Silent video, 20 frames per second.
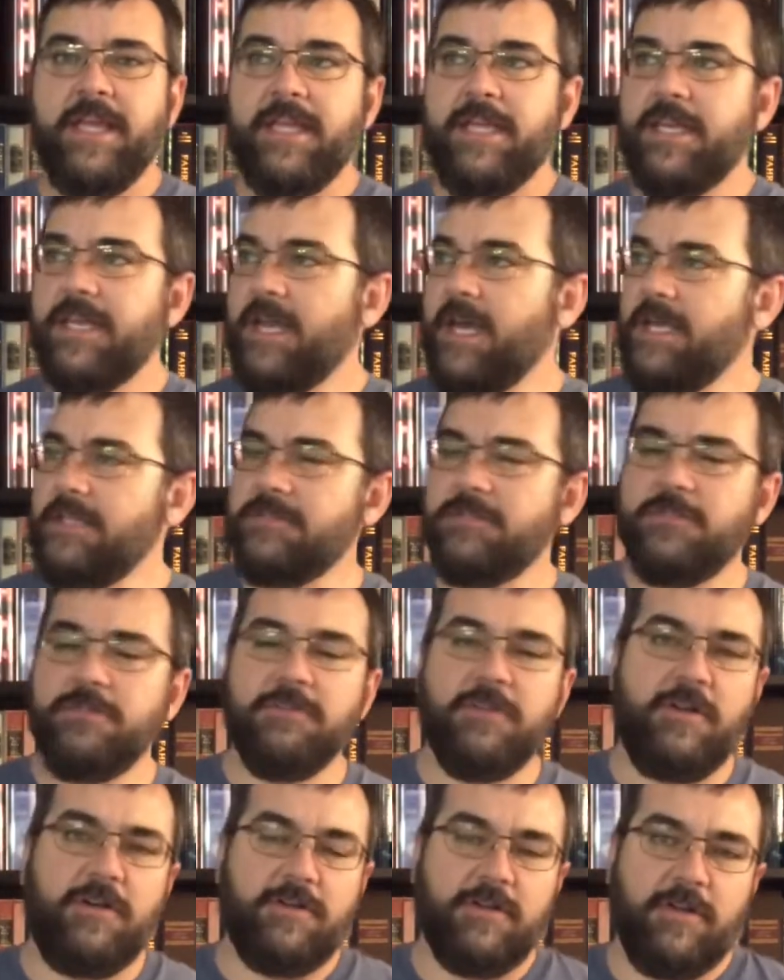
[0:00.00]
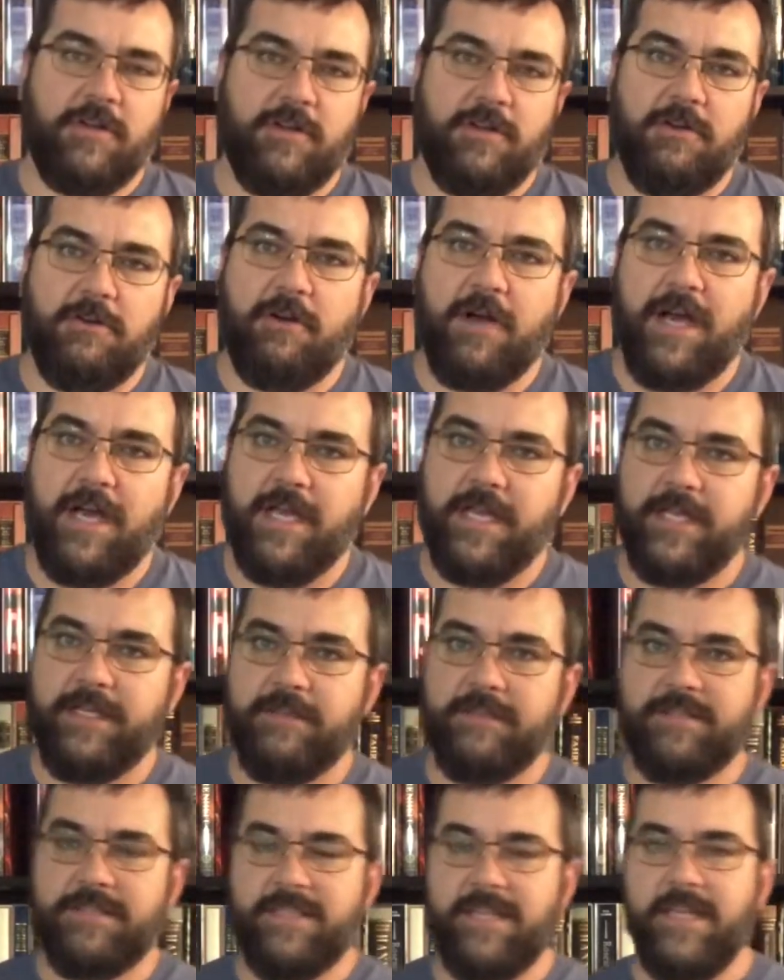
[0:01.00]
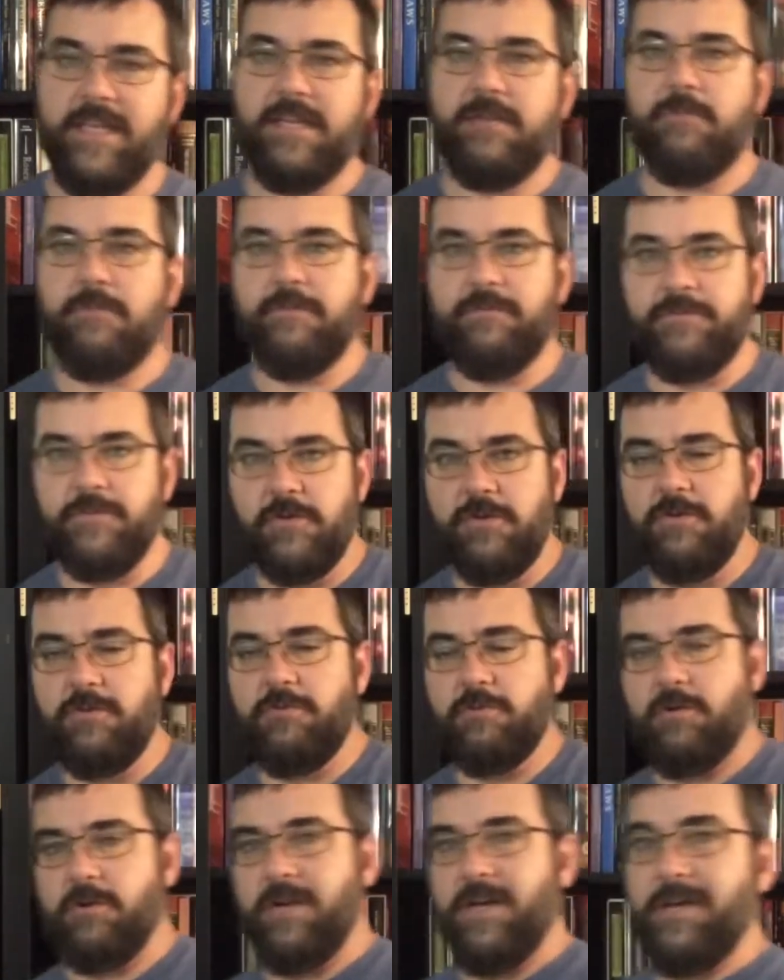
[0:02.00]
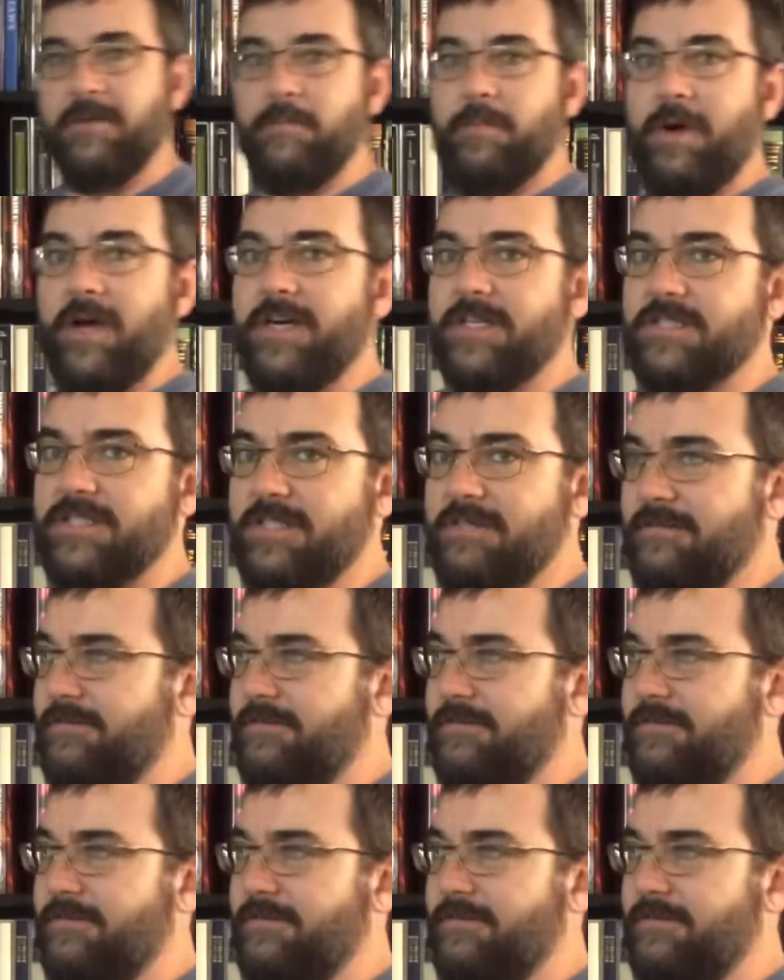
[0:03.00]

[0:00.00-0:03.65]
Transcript: Not too long ago, I did a review or an unboxing